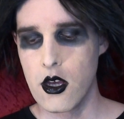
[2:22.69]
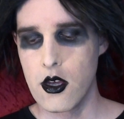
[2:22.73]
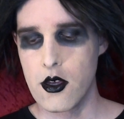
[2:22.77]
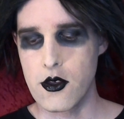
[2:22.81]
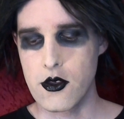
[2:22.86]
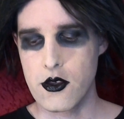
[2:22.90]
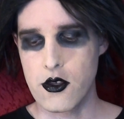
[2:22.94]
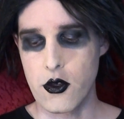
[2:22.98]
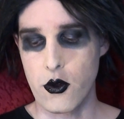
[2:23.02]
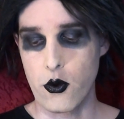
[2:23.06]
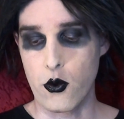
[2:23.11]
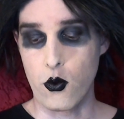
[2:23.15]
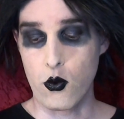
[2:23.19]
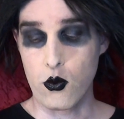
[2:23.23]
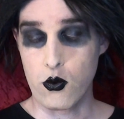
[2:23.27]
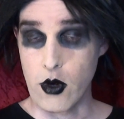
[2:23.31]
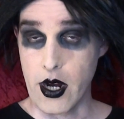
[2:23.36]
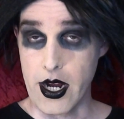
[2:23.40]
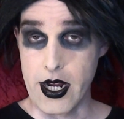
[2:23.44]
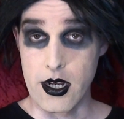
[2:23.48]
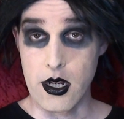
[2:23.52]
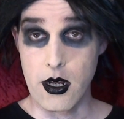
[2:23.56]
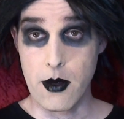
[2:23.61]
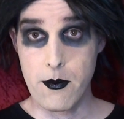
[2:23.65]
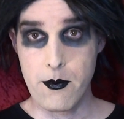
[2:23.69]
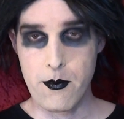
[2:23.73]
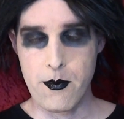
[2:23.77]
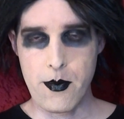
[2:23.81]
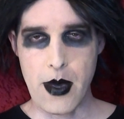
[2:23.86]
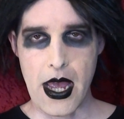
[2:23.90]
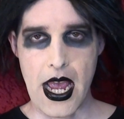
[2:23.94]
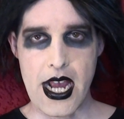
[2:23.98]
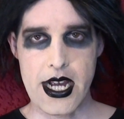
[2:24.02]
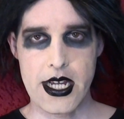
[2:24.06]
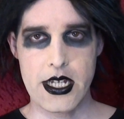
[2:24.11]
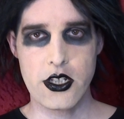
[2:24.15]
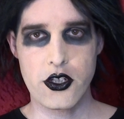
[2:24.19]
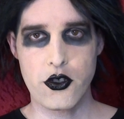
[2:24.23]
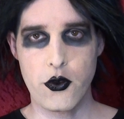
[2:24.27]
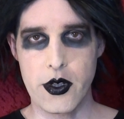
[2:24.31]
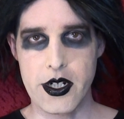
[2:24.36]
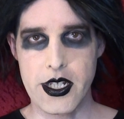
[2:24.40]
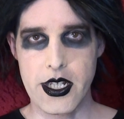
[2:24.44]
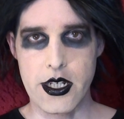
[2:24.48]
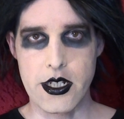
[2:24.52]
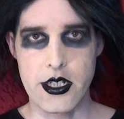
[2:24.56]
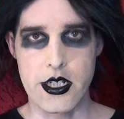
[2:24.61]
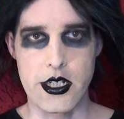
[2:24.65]
So, right, back in
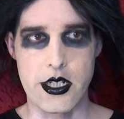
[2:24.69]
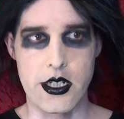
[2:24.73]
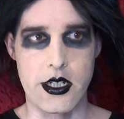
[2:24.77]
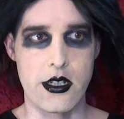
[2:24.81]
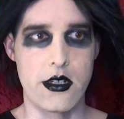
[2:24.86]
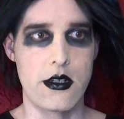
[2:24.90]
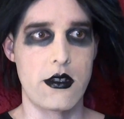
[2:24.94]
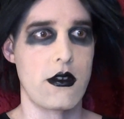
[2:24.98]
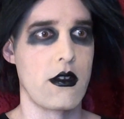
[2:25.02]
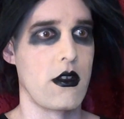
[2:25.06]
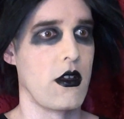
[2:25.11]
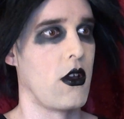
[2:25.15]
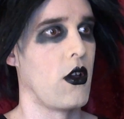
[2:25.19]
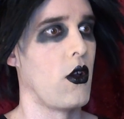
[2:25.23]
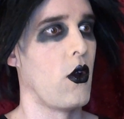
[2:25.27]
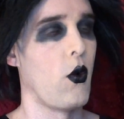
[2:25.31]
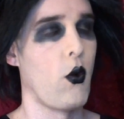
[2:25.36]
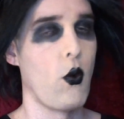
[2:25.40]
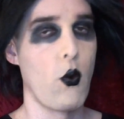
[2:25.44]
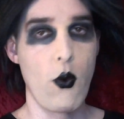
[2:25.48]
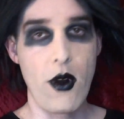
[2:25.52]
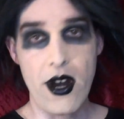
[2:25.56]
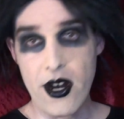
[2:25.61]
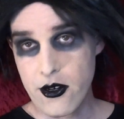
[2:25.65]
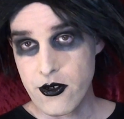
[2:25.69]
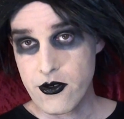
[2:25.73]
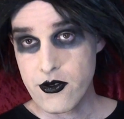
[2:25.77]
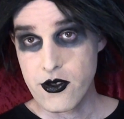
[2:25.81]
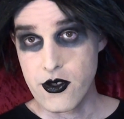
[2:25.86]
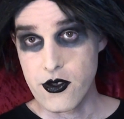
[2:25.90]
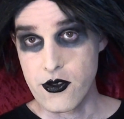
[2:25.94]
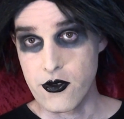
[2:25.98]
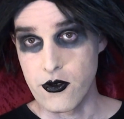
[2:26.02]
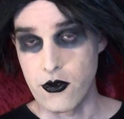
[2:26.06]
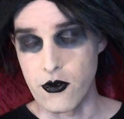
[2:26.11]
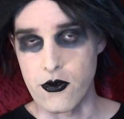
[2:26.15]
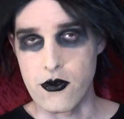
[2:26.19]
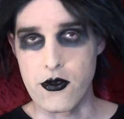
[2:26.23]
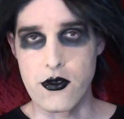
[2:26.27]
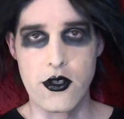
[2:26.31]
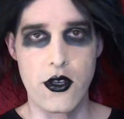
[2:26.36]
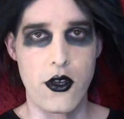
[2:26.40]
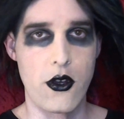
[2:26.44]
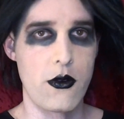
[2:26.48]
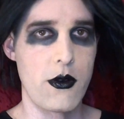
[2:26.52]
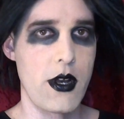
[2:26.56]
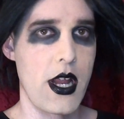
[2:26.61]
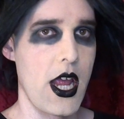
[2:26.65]
2018, where's the Soul Stone?